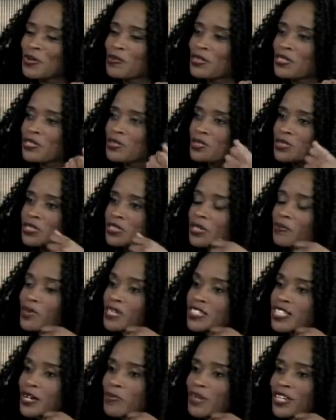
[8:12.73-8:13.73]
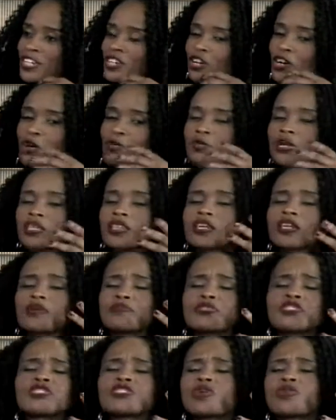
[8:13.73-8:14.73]
want to do is sleep. By the time I get home and I think
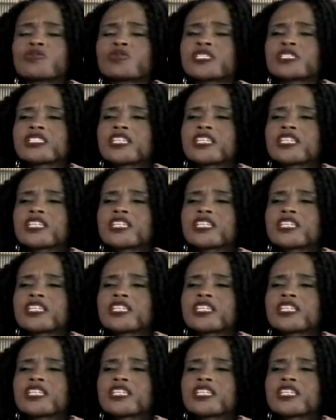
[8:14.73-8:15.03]
I'm so sleepy,